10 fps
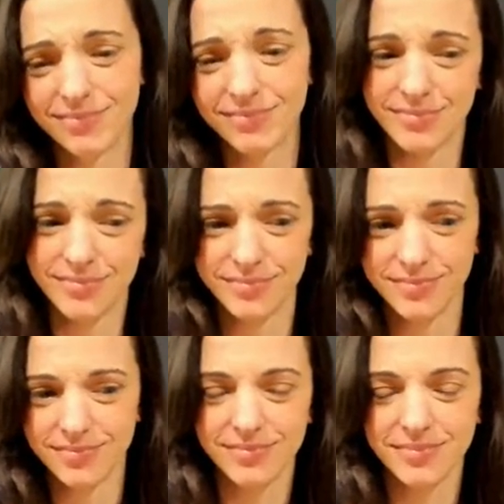
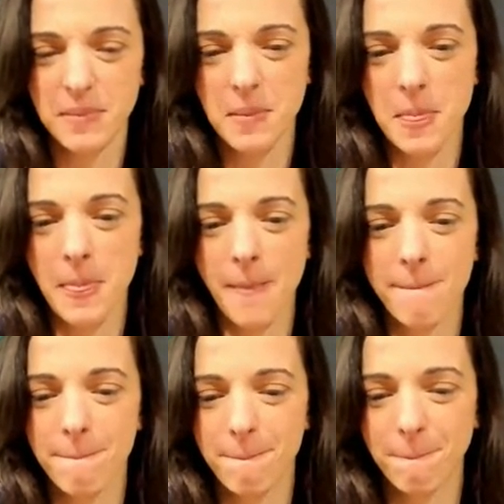
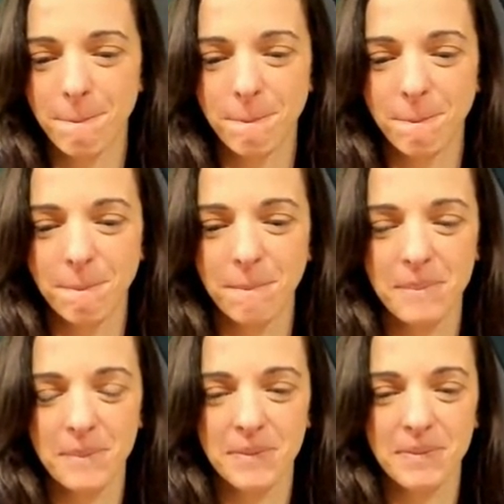
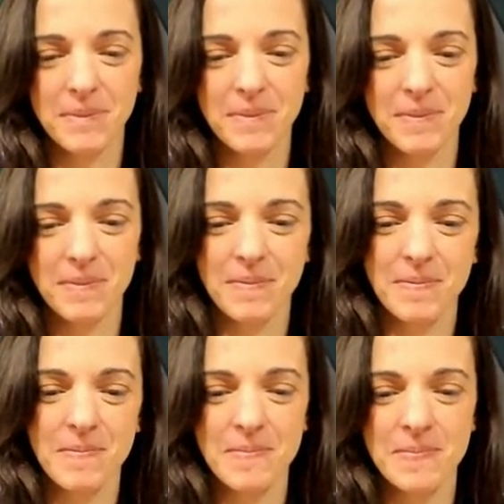
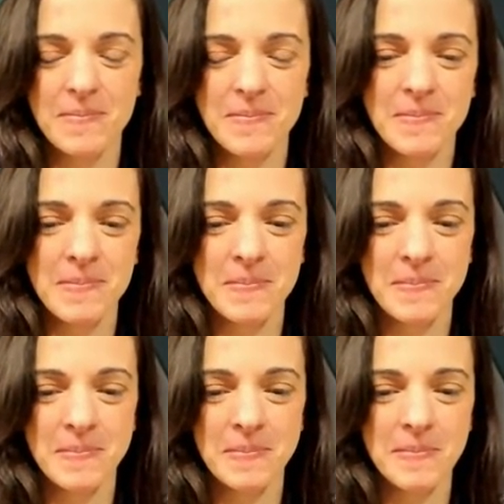
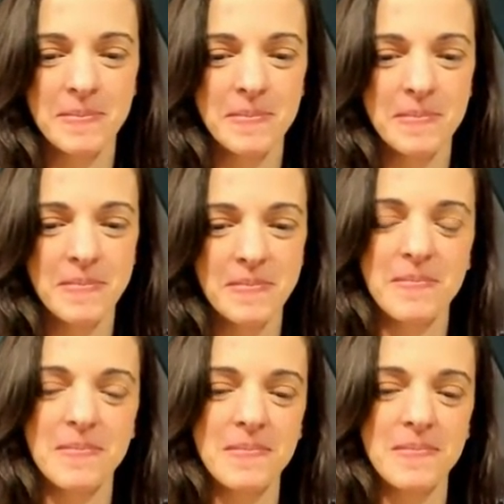
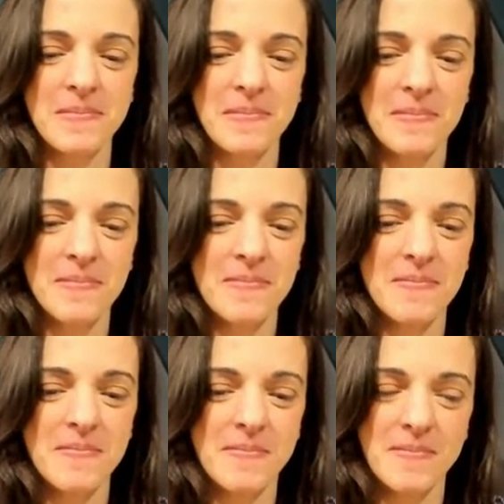
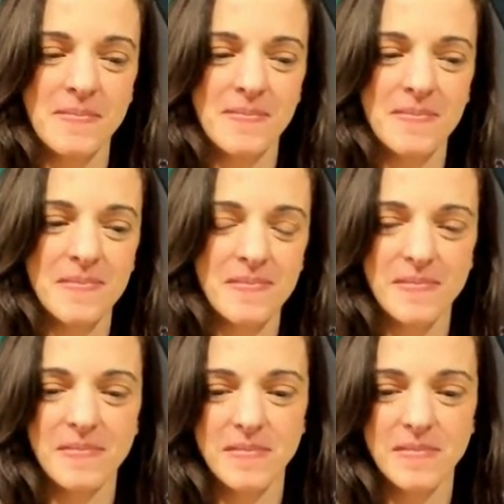
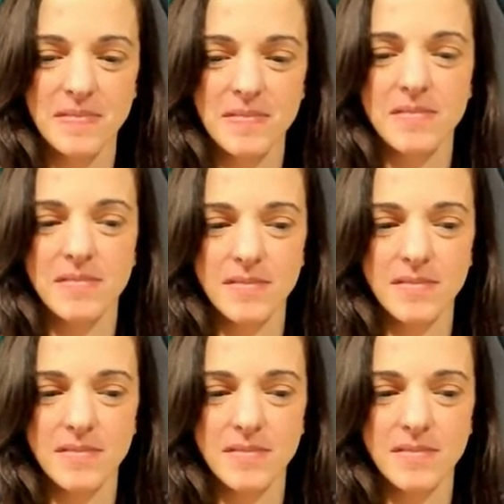No words are spoken by the person on screen.